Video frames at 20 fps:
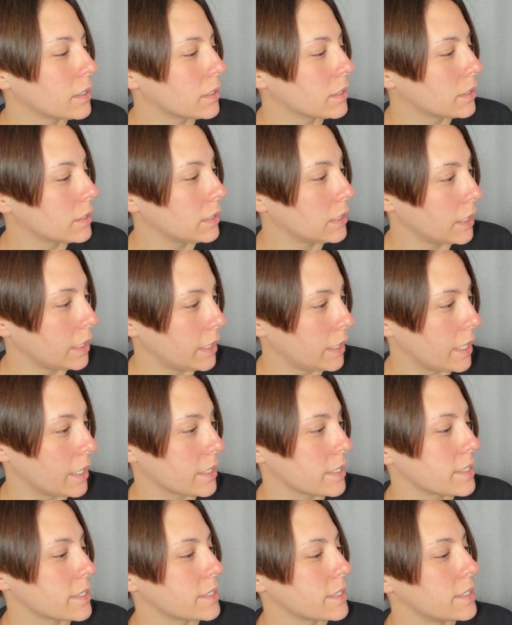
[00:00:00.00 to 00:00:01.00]

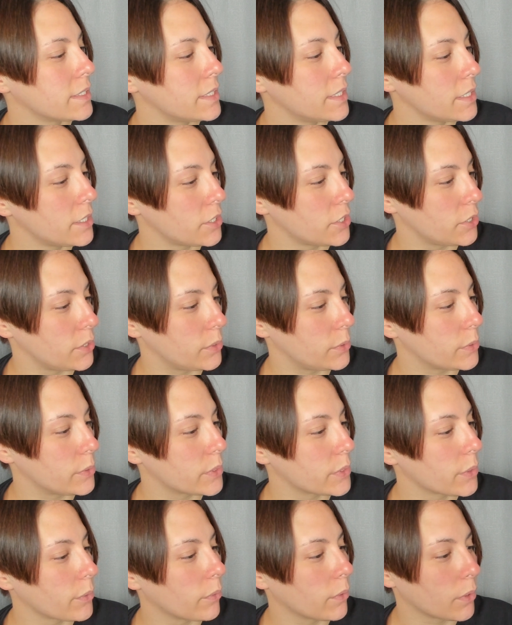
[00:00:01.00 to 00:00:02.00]
Kleenex
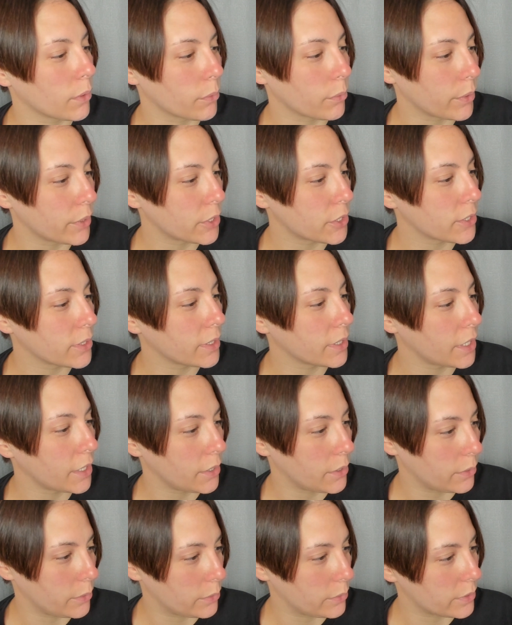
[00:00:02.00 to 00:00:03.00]
tissues were originally
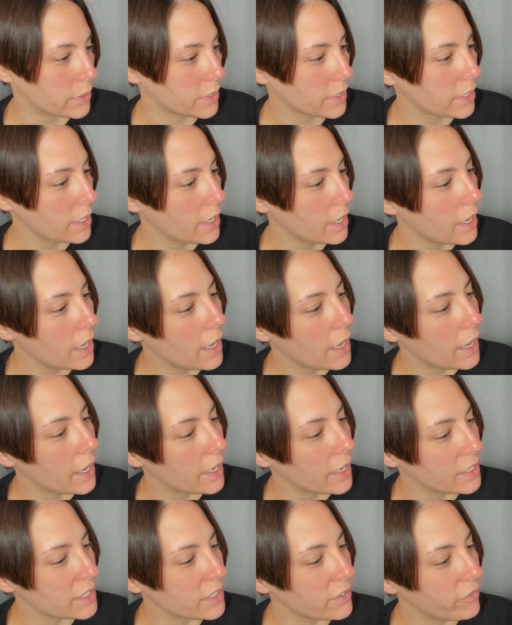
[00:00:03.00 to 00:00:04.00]
used
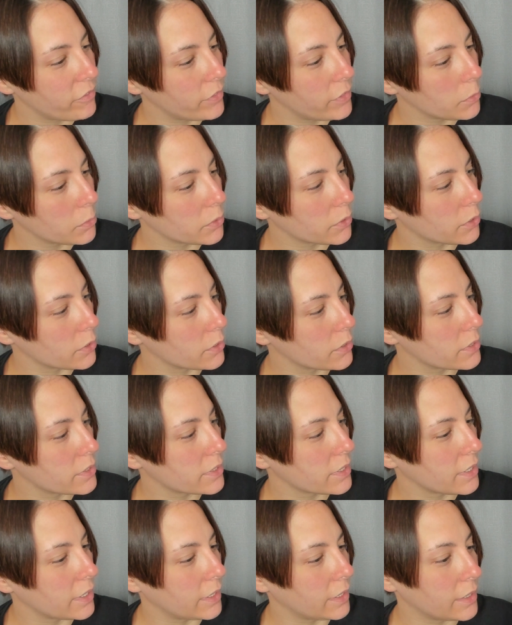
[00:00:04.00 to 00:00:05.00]
as
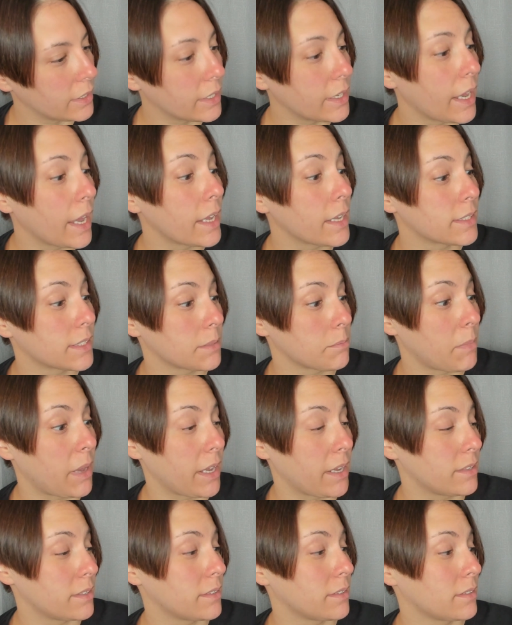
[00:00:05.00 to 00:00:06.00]
filters in gas
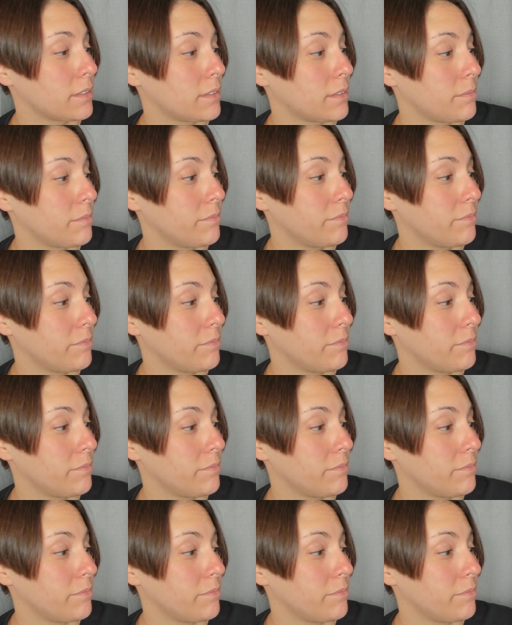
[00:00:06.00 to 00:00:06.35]
masks.